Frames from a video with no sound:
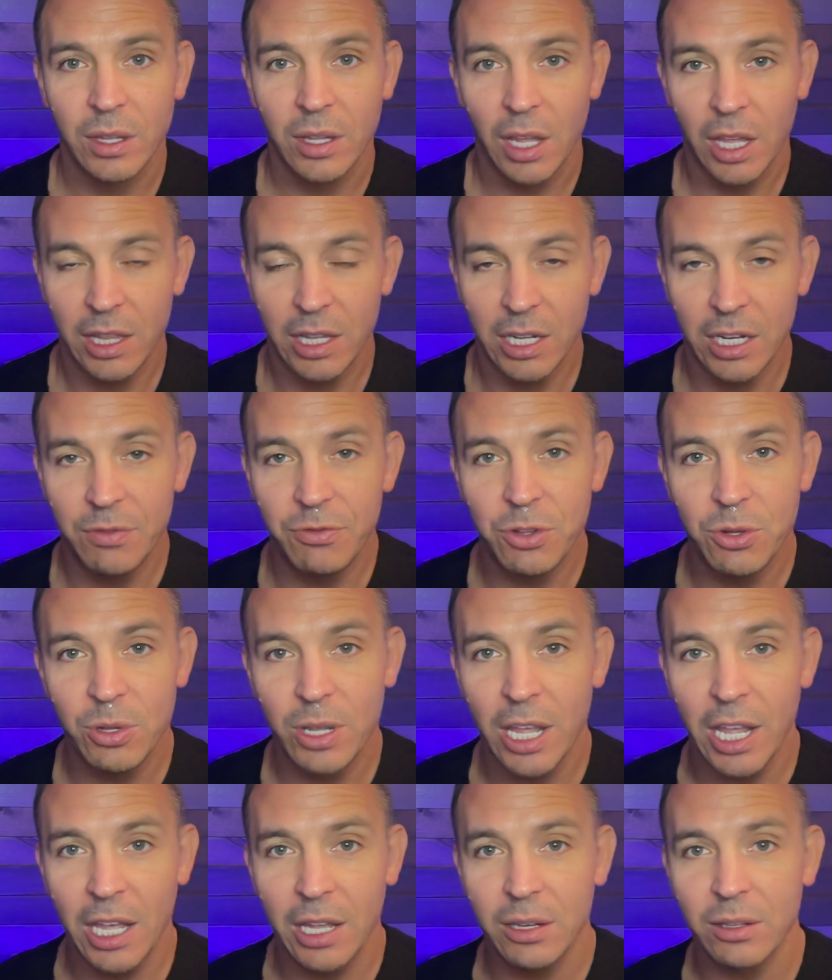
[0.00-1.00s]
And then if you
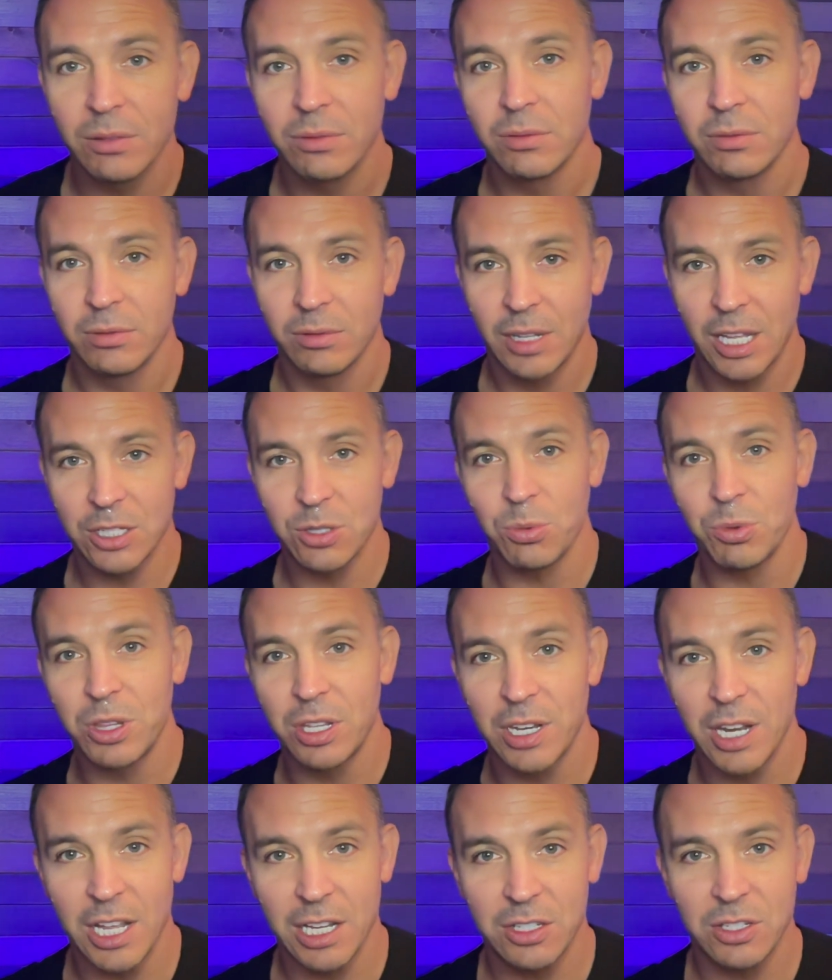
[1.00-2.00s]
can't, that's what the
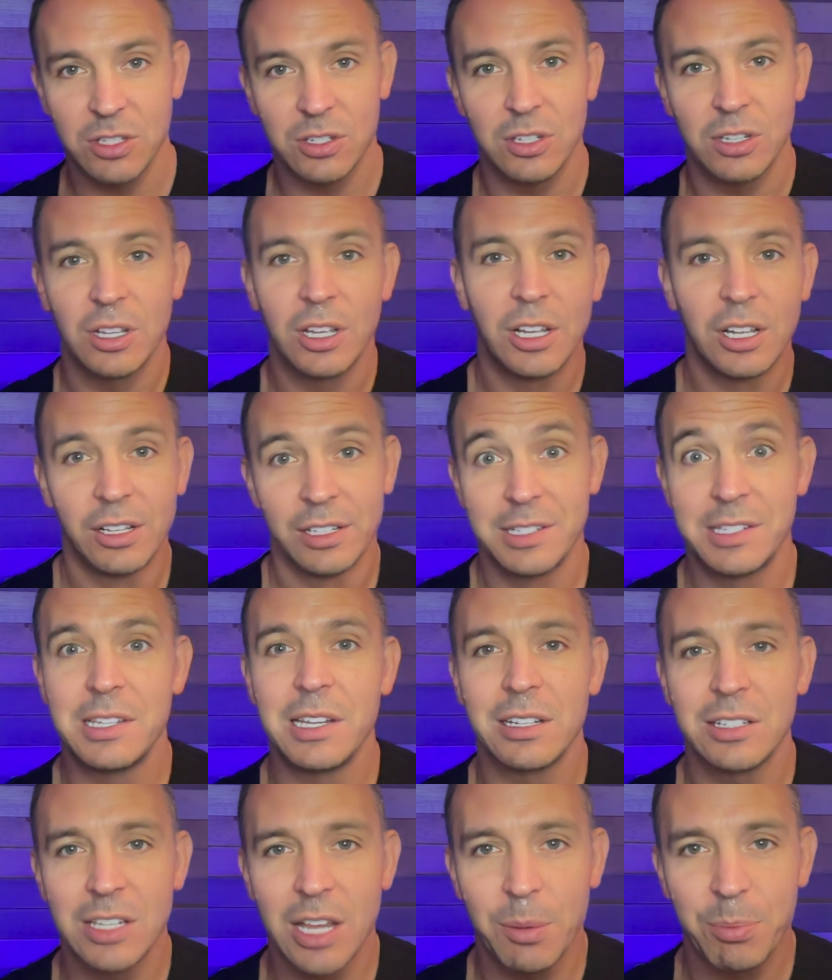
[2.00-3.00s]
next
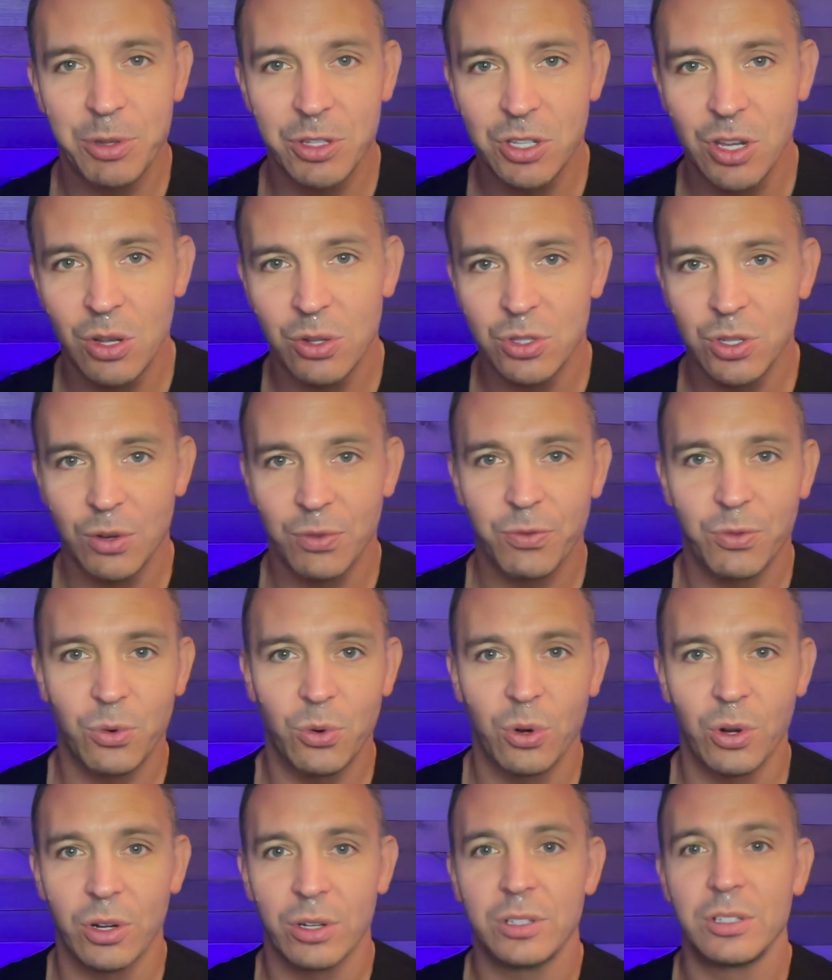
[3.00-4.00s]
6 episodes are
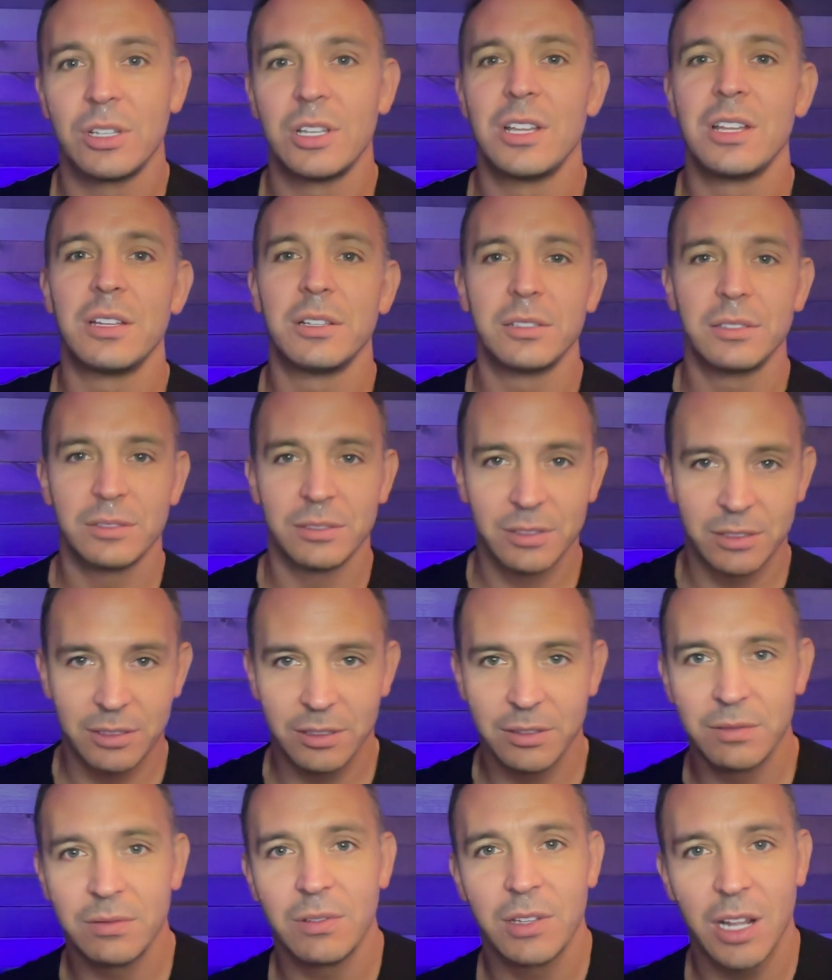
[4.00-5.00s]
for.
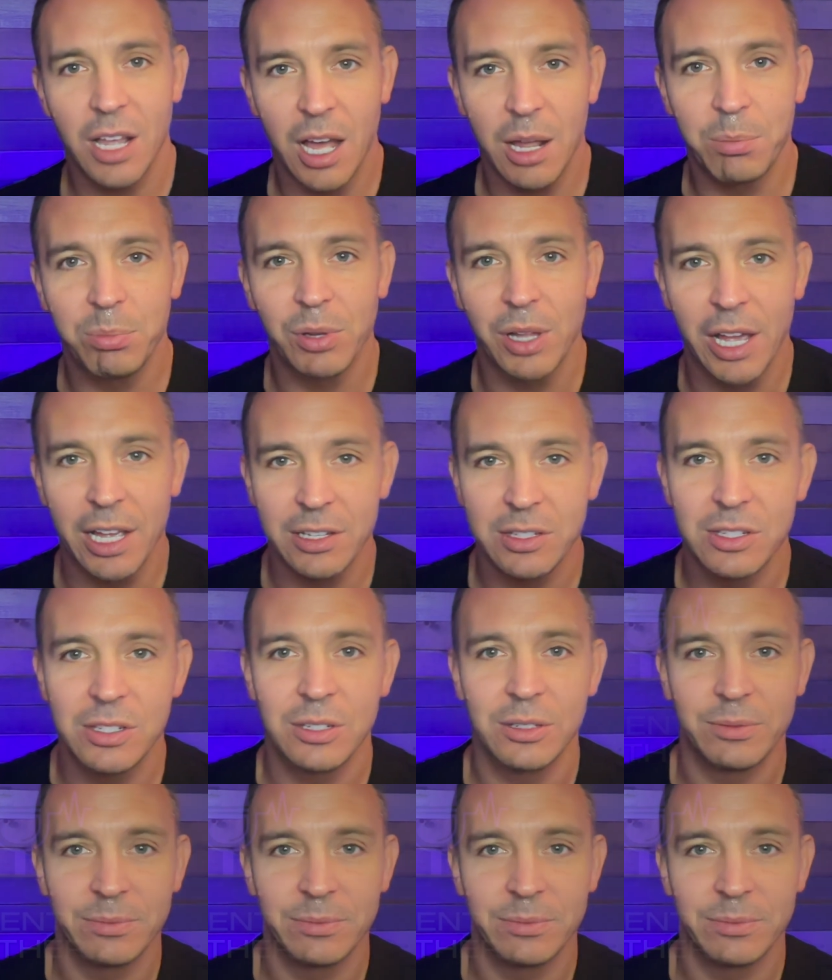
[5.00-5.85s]
God bless.